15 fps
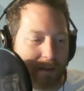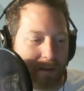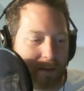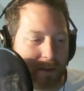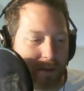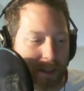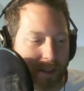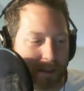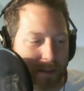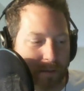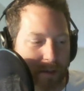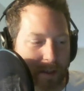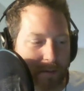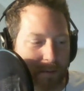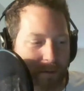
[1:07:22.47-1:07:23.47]
you go out into the
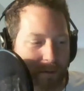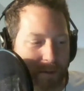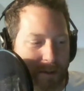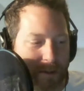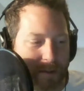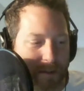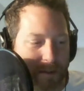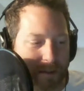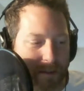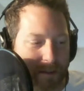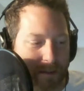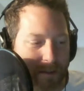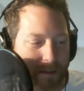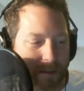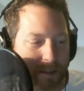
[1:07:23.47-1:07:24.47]
rainforest
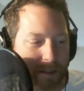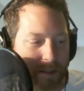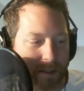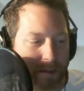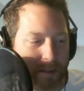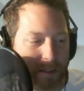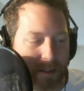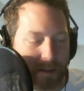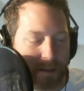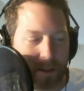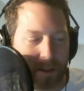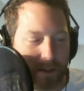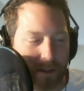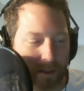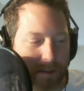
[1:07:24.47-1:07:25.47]
in South
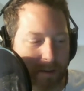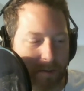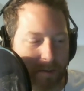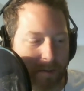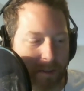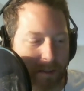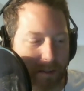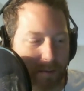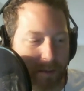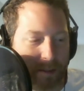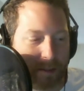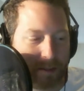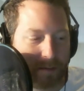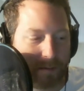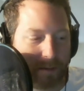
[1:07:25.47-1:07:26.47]
America that
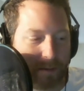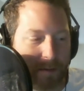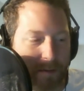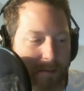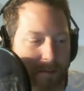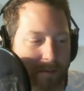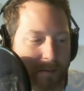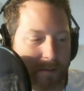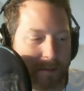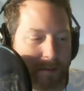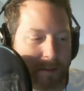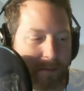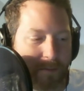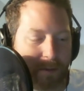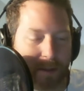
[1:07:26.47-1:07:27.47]
nobody's even
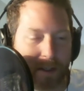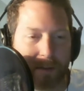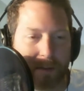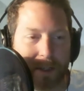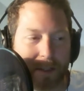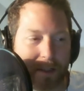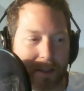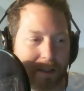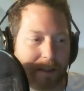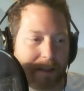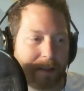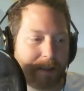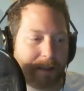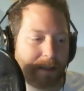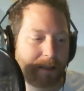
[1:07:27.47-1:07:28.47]
stepped foot on. I mean, like, the
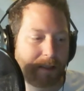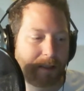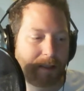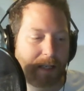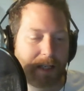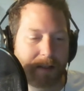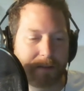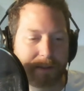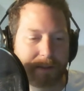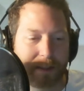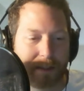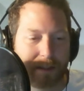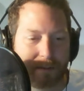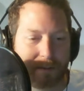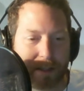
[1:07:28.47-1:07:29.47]
natives that
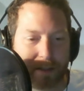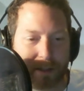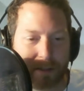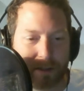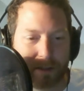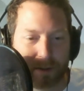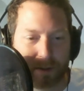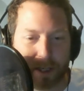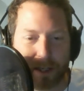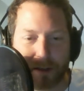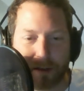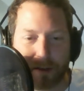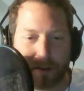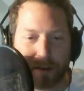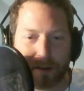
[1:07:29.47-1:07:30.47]
live out there don't
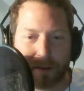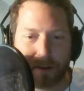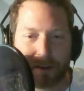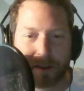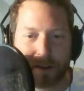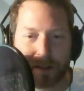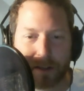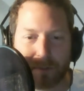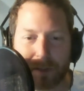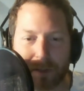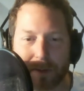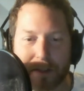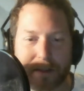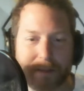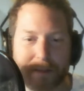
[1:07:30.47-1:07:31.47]
care. The people
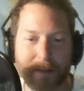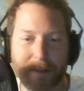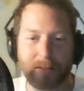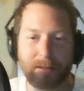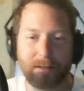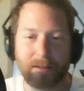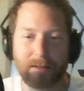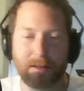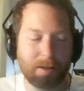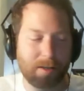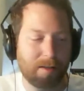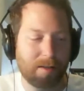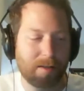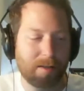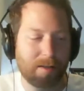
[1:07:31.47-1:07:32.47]
and the
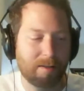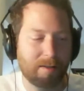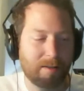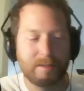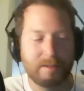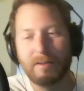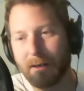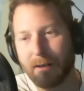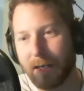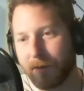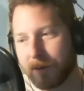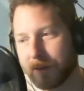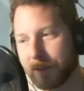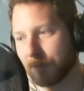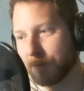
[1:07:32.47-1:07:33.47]
archaeologists that do care
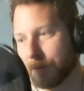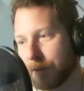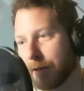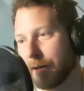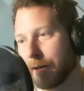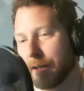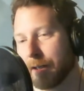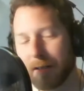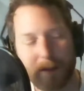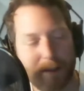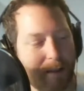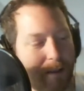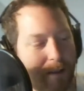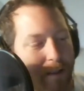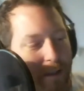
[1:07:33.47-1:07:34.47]
haven't set foot on it.
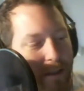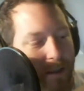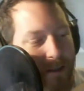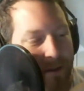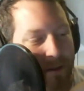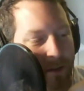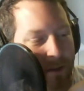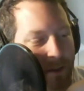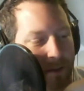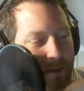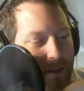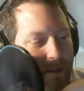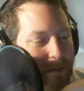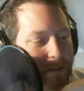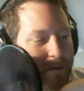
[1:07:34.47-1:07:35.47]
So there could
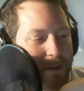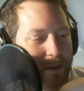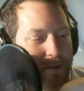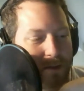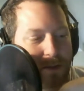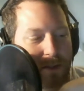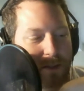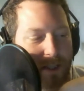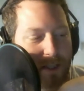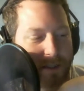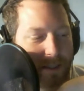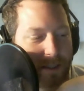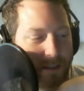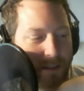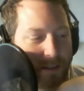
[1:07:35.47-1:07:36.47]
be huge
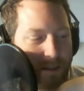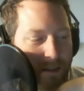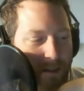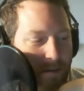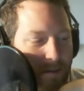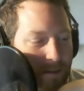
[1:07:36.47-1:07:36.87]
sites out there,